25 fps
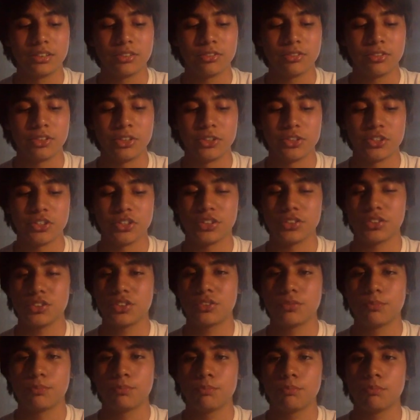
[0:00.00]
you're
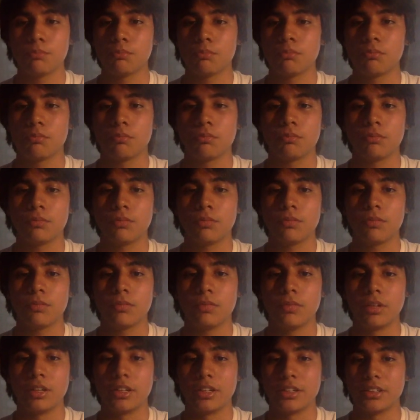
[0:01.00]
just
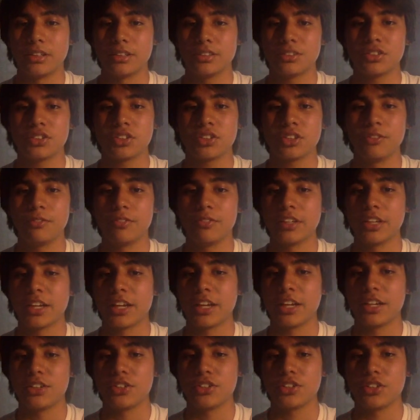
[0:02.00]
it's
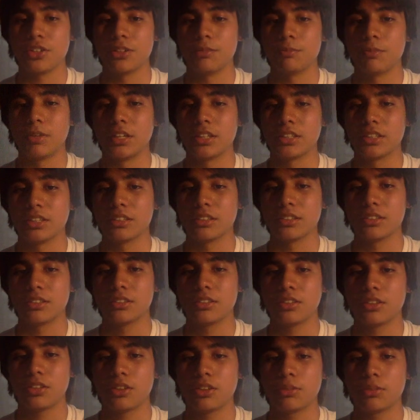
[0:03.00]
communication among
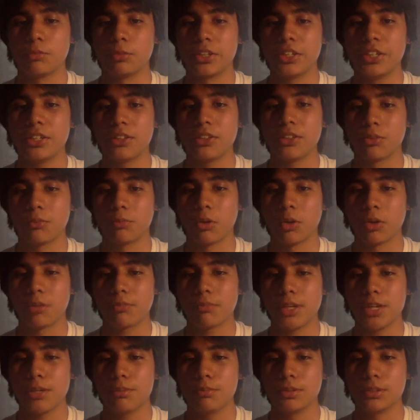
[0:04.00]
3 or more
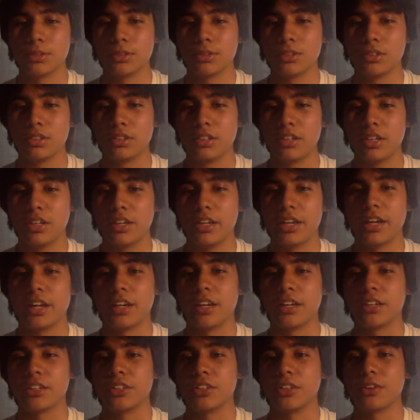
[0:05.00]
people,
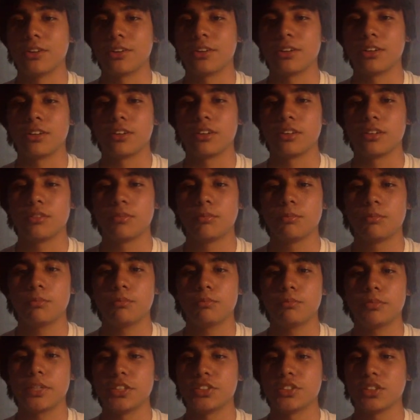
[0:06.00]
and you're
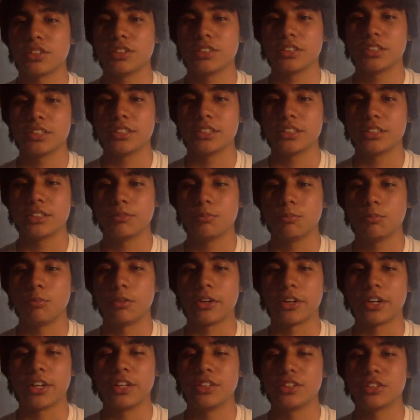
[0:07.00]
basically
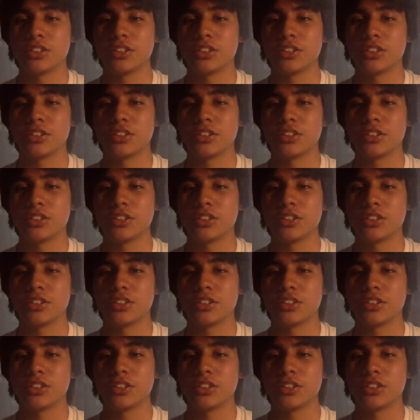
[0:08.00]
working